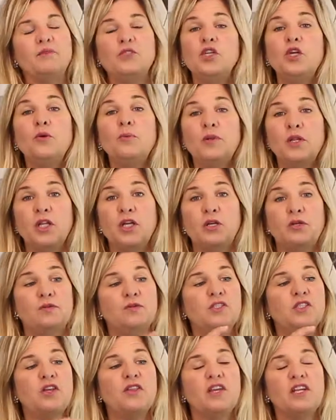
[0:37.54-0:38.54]
2
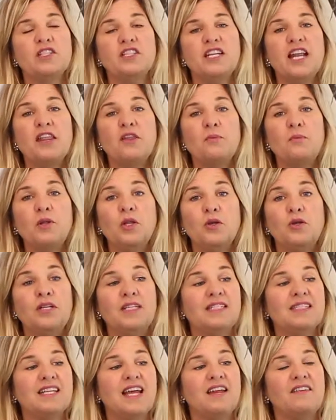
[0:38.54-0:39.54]
balloons. So there's another balloon
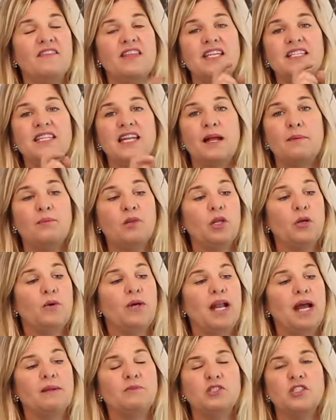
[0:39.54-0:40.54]
inside of this, and I blew
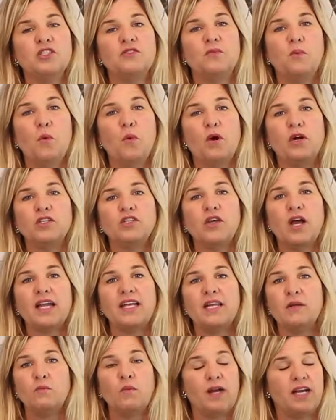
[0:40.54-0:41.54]
it up just so I
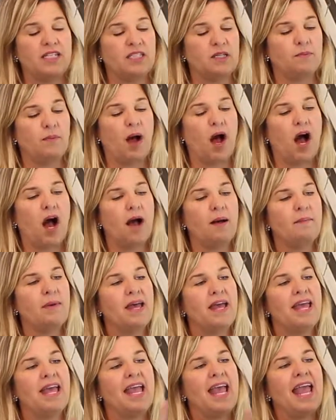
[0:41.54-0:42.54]
didn't want it to pop.
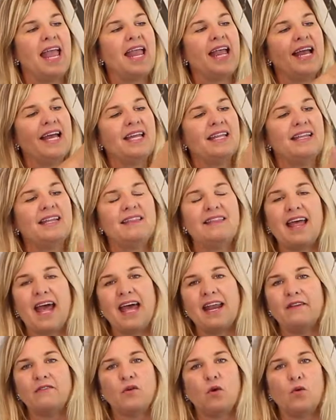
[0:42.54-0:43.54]
And
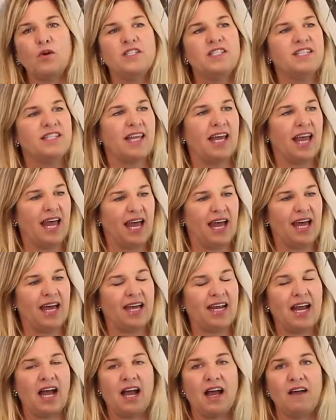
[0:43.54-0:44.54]
that, of course, is the
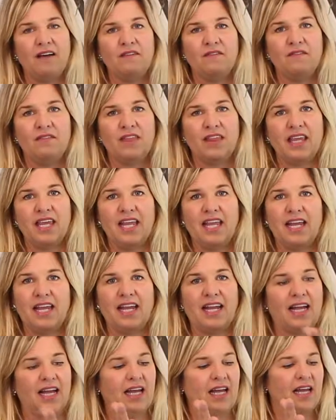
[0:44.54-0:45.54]
head of
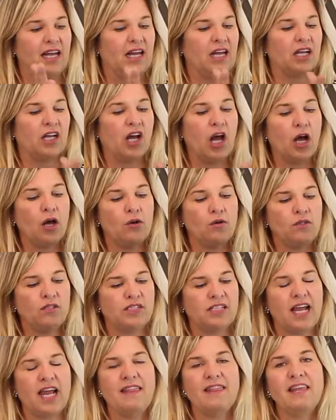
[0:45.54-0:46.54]
the
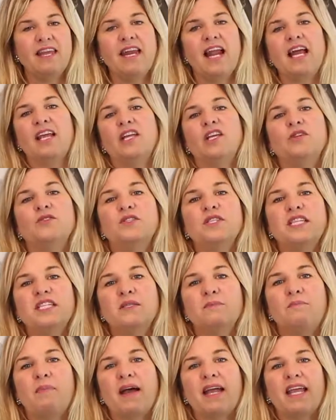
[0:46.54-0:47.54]
ghost, and then I use
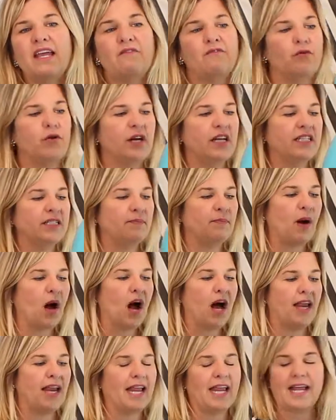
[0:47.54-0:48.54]
this bucket for his
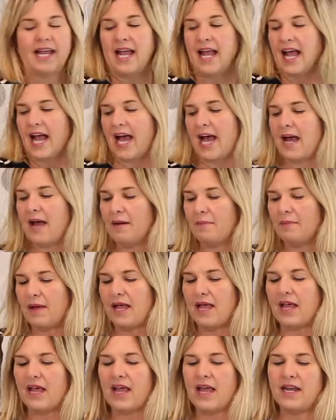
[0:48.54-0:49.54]
body.
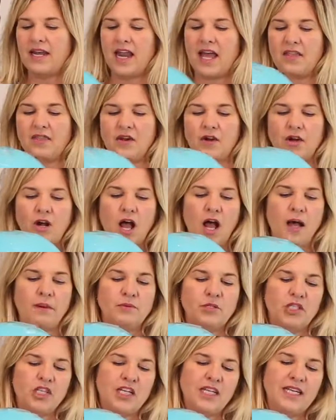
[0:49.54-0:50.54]
Another
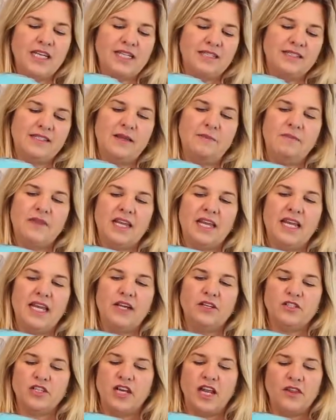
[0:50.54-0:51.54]
option is
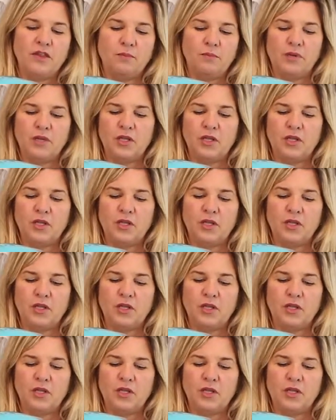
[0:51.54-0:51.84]
here's another